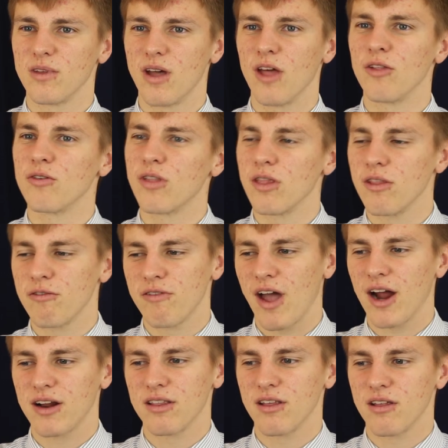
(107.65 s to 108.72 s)
other than the
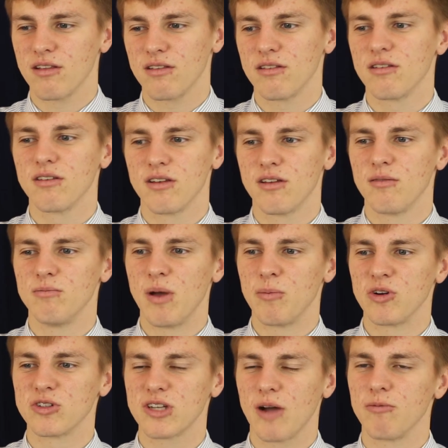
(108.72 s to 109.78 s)
fact that
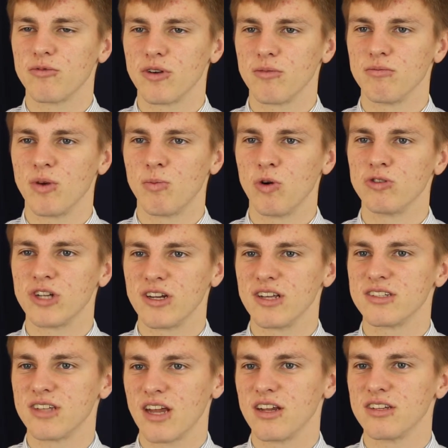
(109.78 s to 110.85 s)
members come from Mapuche
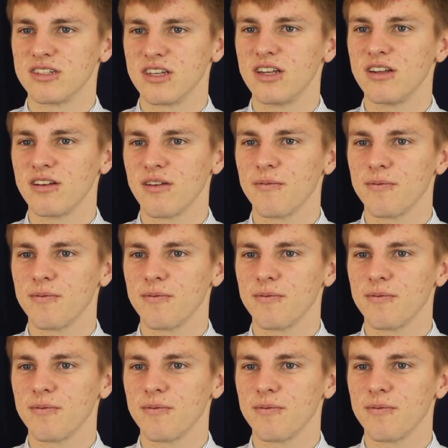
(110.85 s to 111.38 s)
descendancy.